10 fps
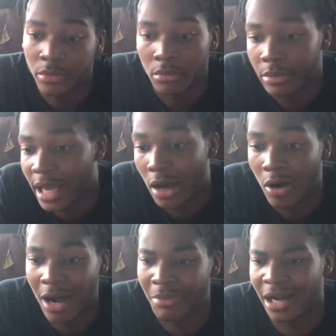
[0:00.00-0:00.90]
Now,
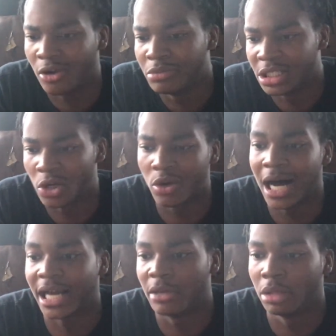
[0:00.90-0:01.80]
I'm not gonna be so
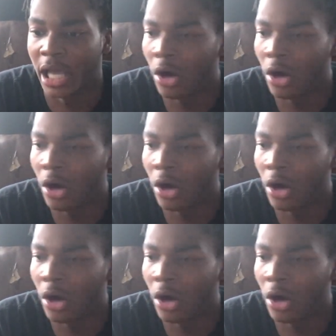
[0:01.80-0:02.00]
cocky and be like,